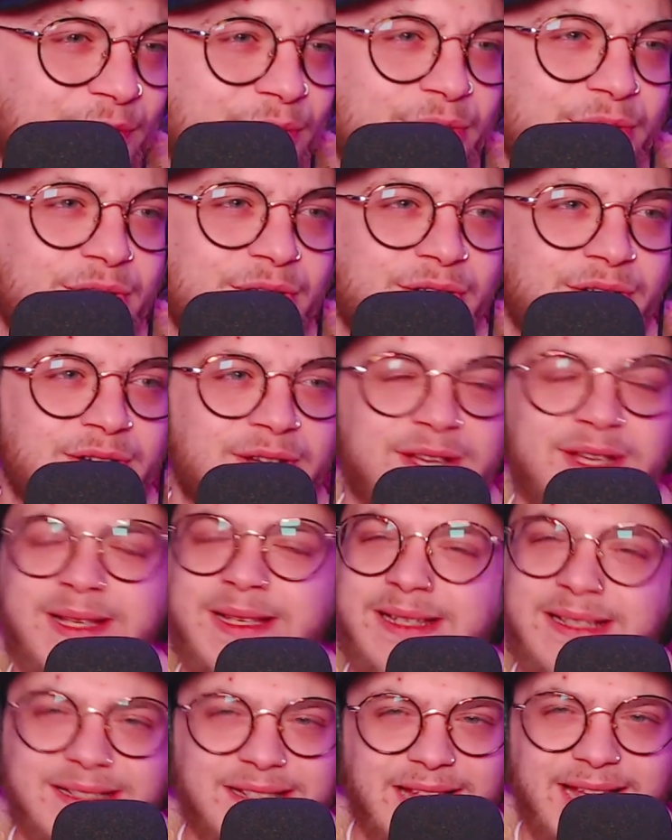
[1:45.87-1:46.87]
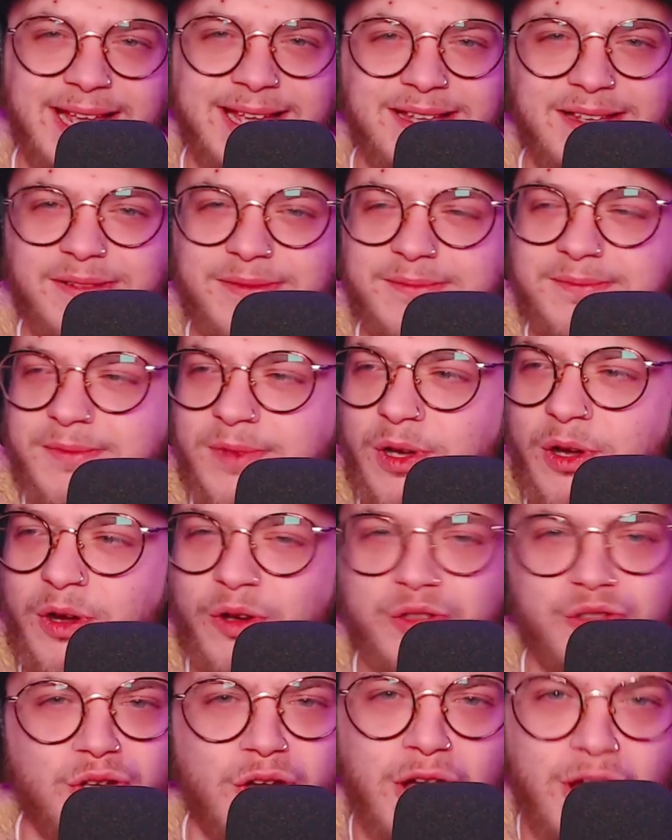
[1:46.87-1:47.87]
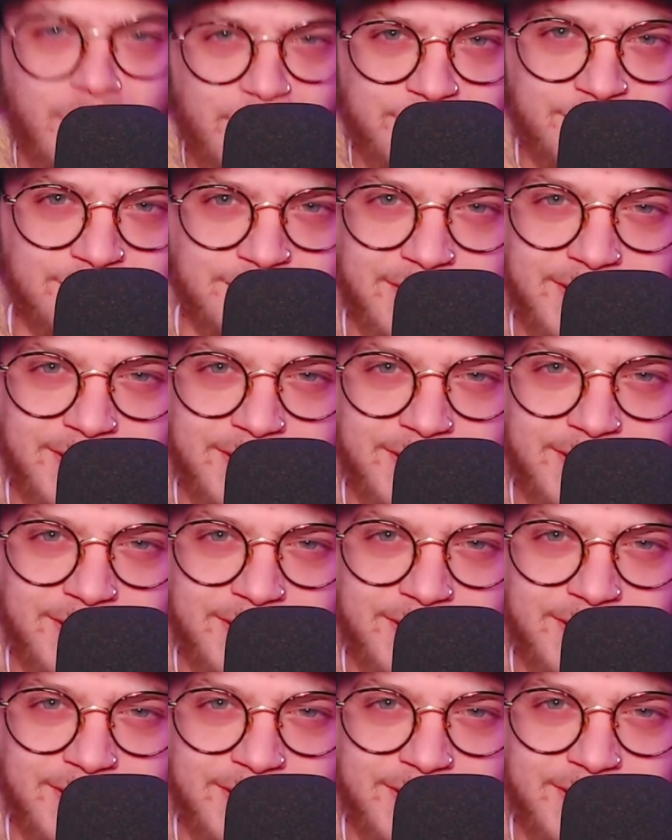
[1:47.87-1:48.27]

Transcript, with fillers: or, like, on your own?